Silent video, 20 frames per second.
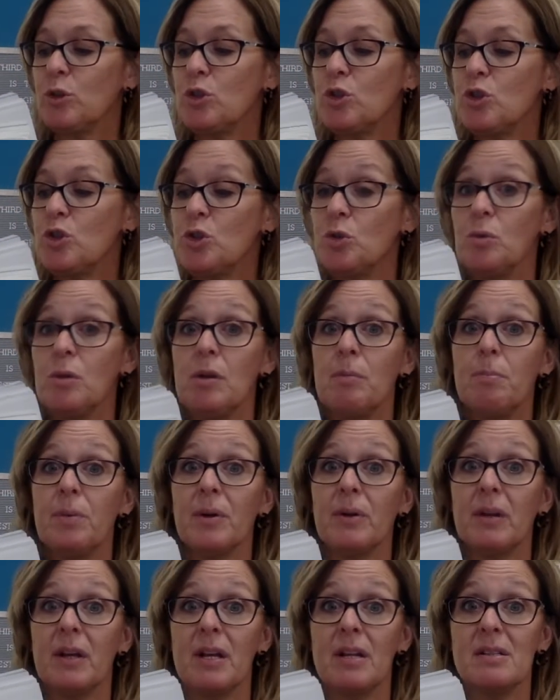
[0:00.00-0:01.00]
Judy
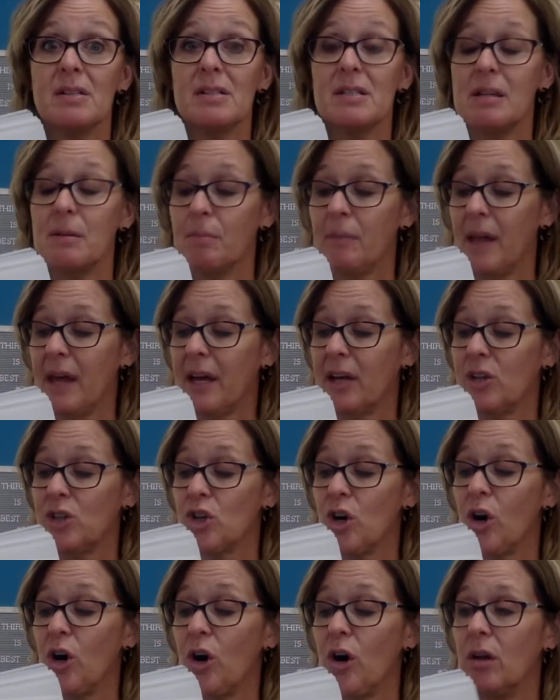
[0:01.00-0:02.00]
Billings seemed like a
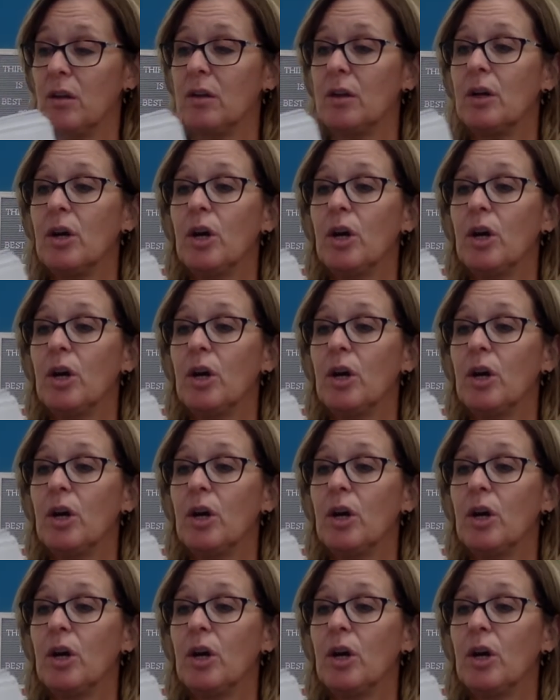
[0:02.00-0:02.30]
doll.